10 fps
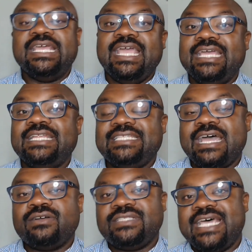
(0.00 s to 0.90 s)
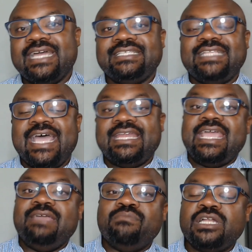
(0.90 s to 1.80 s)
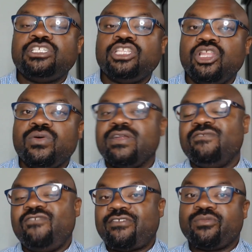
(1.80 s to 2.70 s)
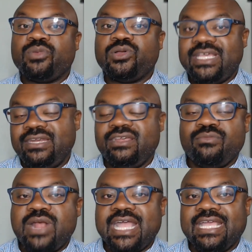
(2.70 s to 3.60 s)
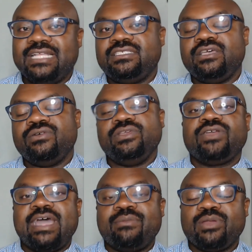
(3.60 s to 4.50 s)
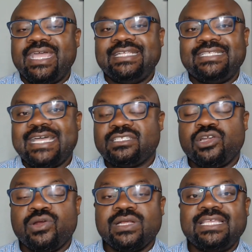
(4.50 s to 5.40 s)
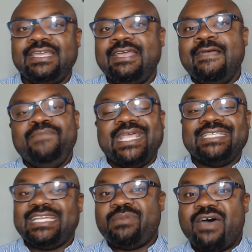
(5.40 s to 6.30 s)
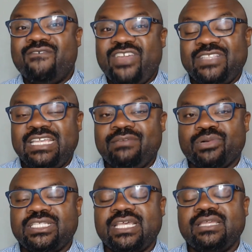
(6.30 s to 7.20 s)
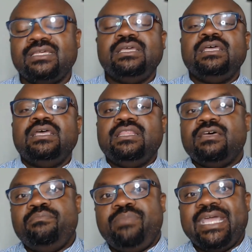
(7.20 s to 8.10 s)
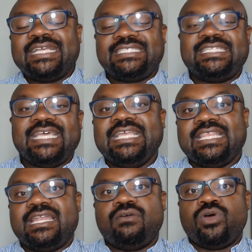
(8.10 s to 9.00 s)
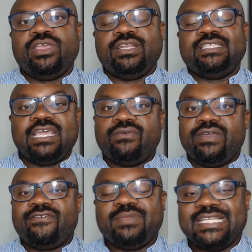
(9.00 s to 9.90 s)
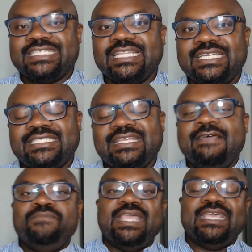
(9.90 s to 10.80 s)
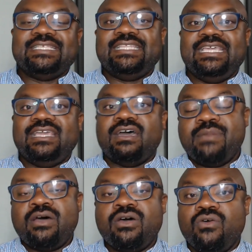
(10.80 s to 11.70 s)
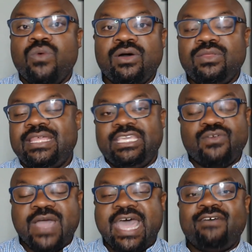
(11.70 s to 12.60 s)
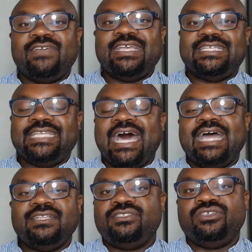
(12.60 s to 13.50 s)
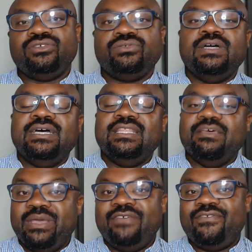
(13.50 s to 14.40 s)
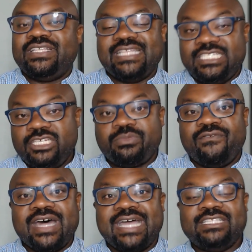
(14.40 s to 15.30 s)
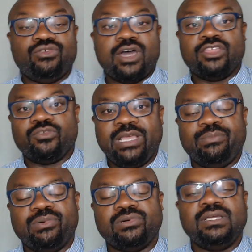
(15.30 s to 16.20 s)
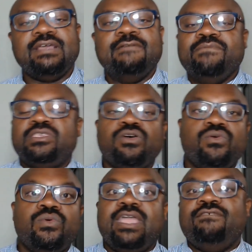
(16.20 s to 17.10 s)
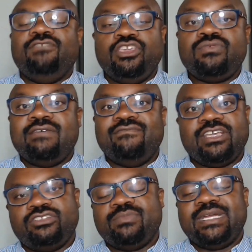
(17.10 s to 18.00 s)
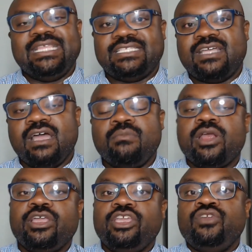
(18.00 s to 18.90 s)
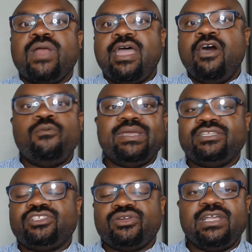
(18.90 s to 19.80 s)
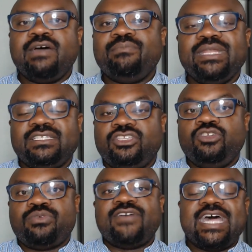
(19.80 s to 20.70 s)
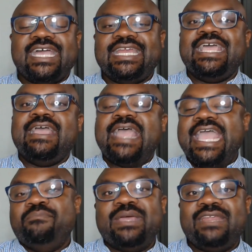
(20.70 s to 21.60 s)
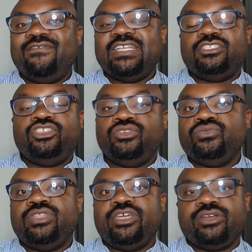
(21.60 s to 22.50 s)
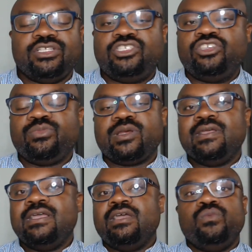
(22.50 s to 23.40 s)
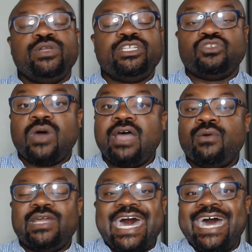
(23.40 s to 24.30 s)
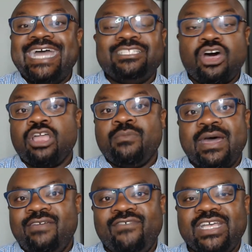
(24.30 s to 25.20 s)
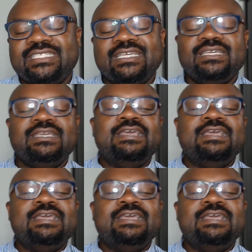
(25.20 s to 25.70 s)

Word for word: it is now taxed at a much lower and favorable income bracket. So your capital gains tax currently is at about 15%. The biggest thing that I want you to take away from this list is the amount of wealth that you have is tied to the benefits that you provide to other people. So if you invest your money in the stock market, you are helping certain companies to provide a benefit to their consumer, which is why when I talk about investing,